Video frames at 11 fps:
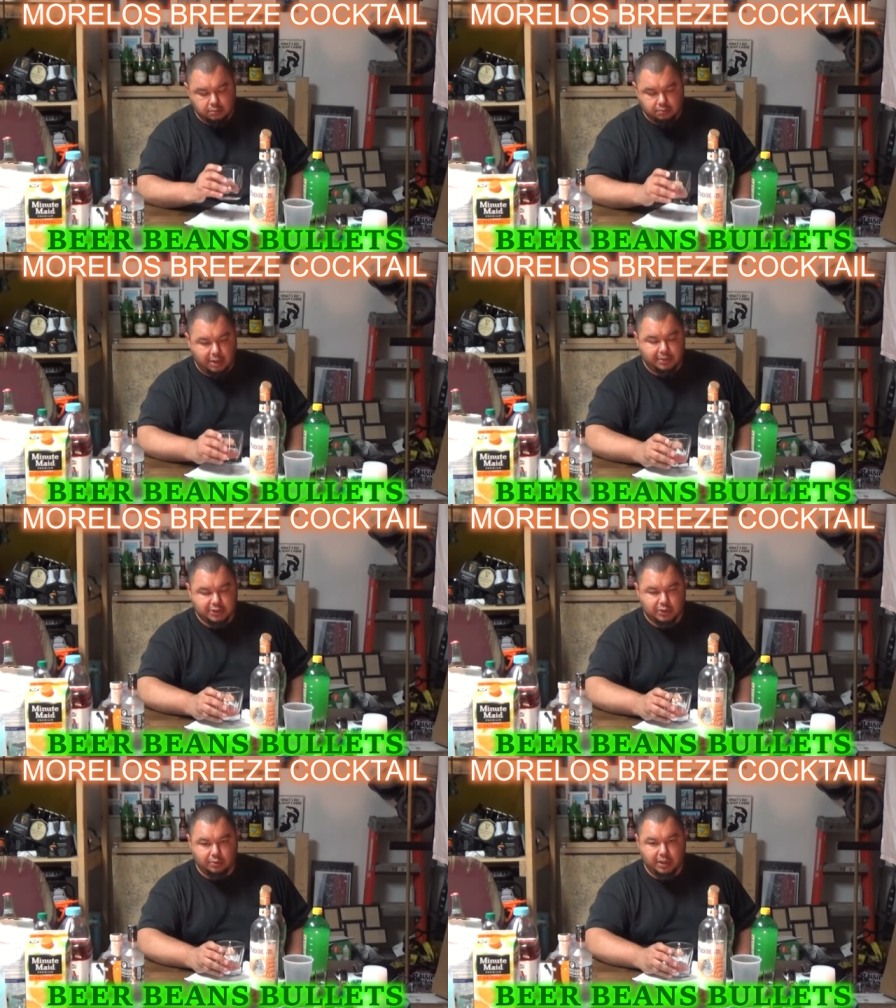maybe
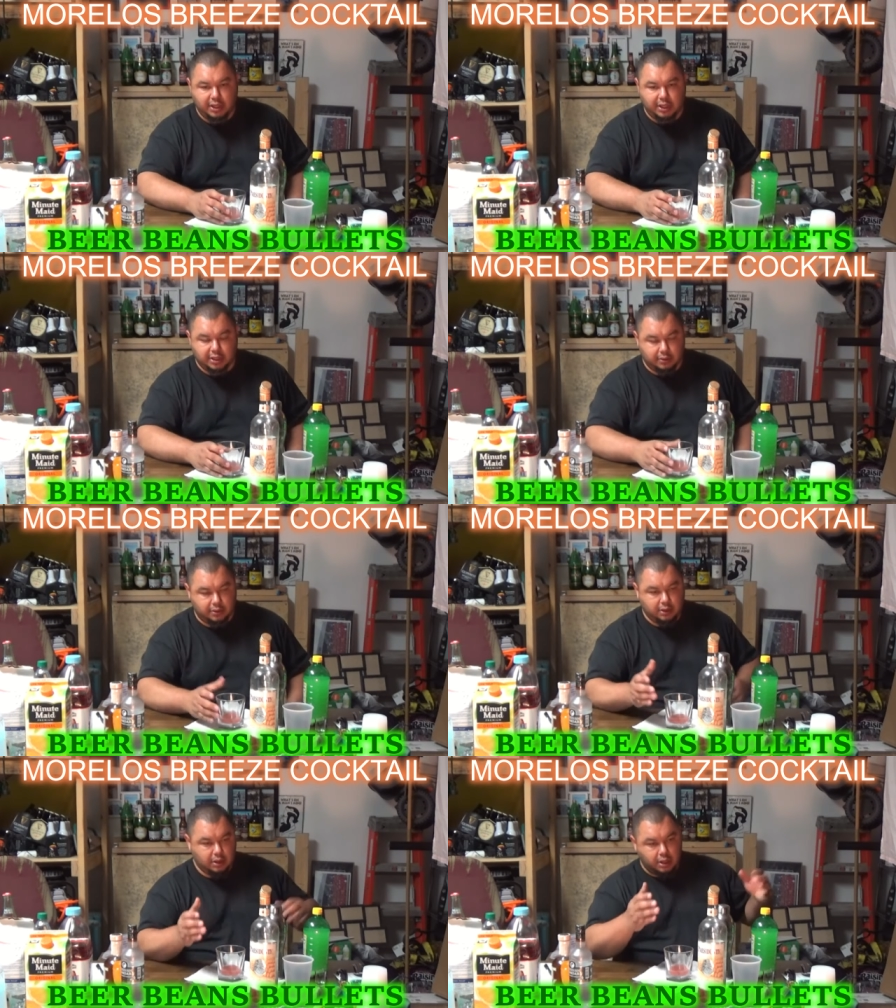someone made like a
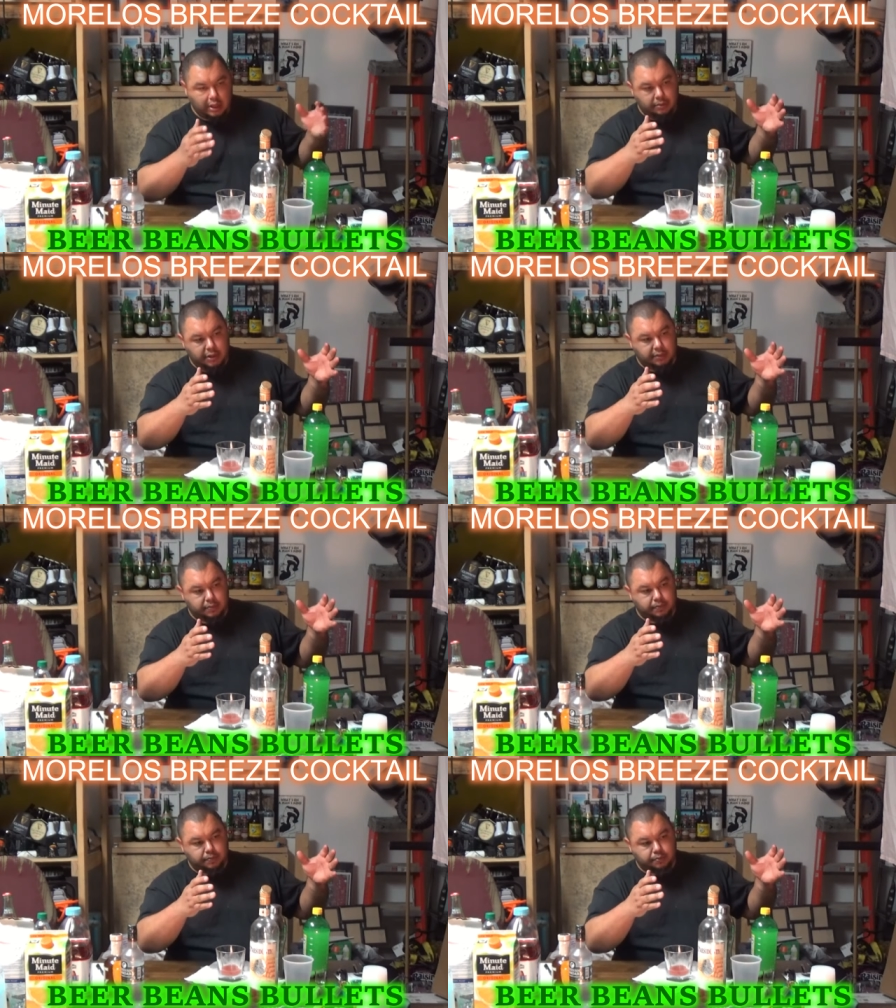big
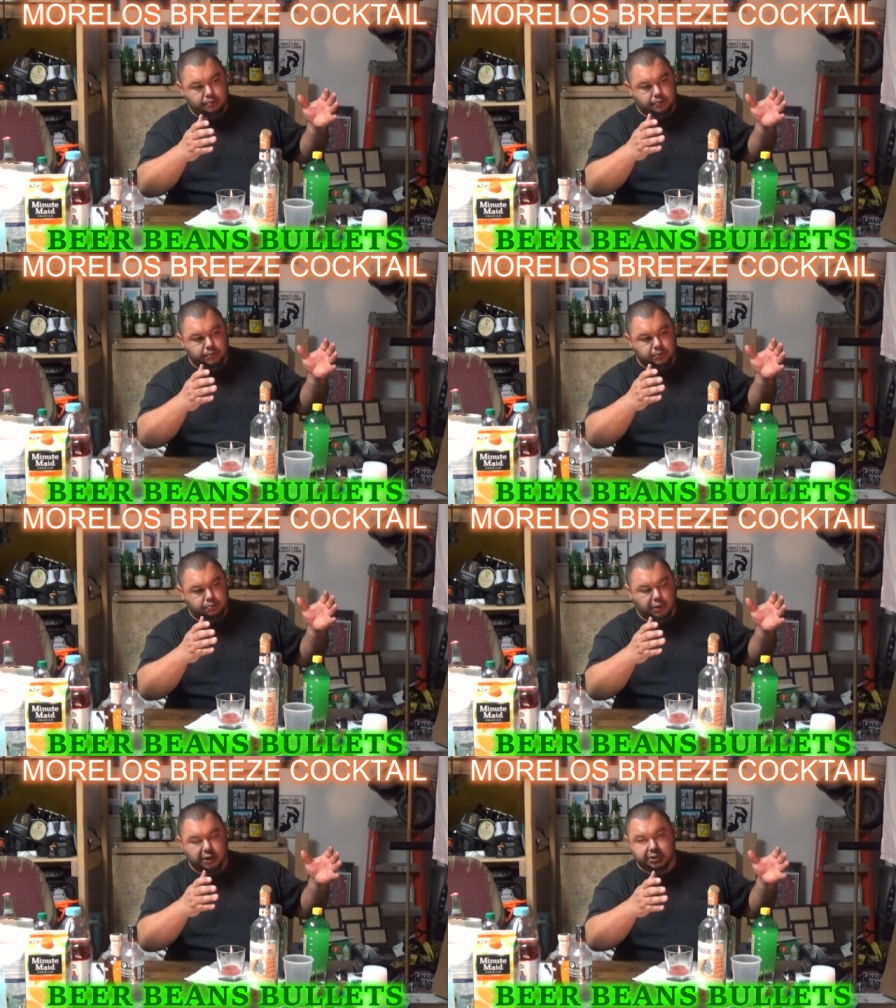
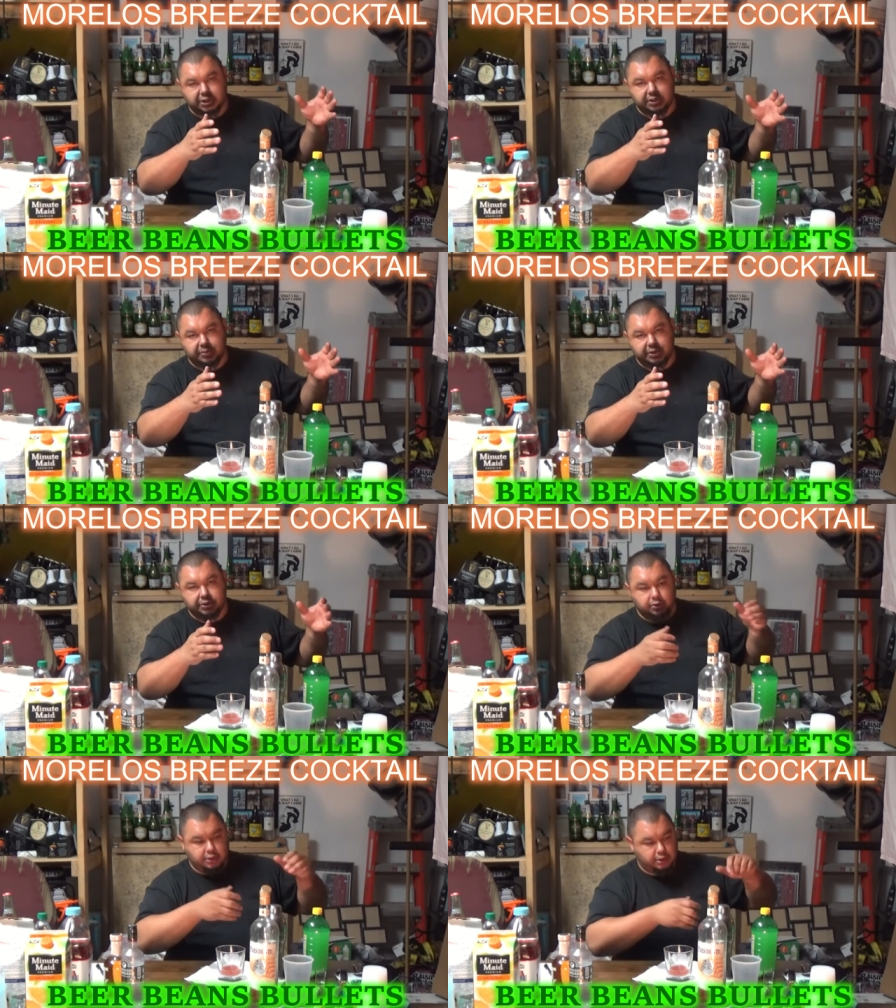punch
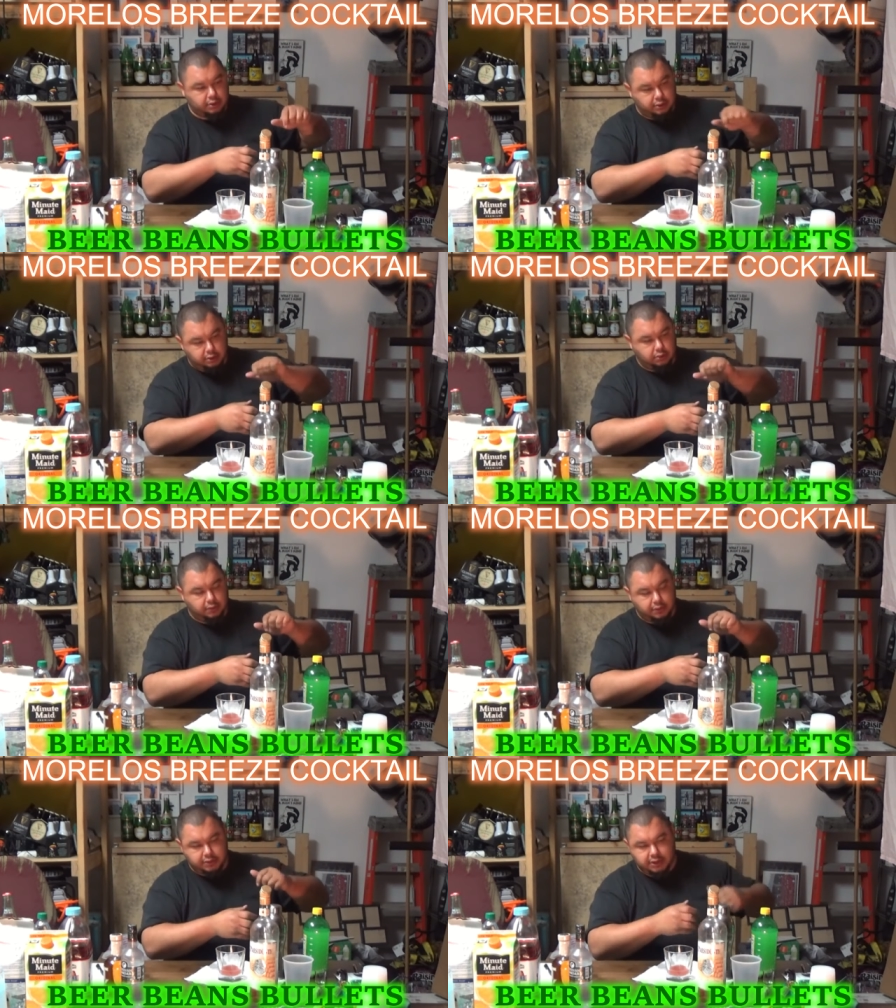dispenser, and you're
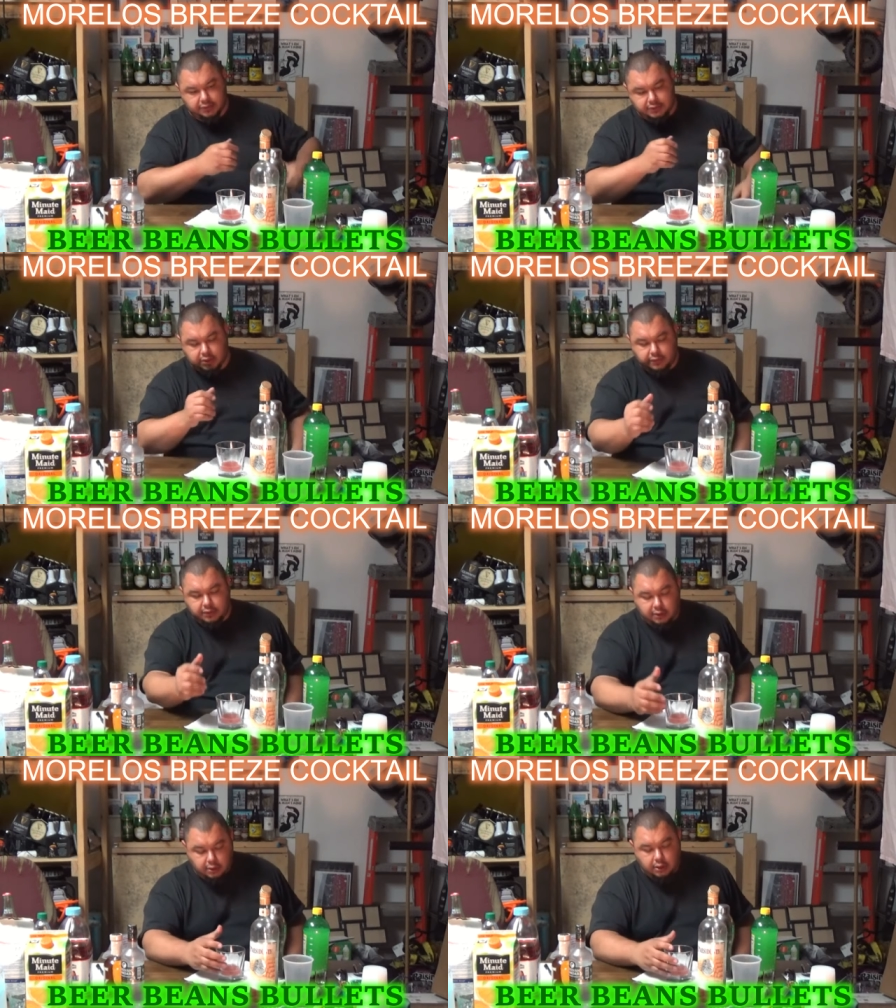over there self-serving.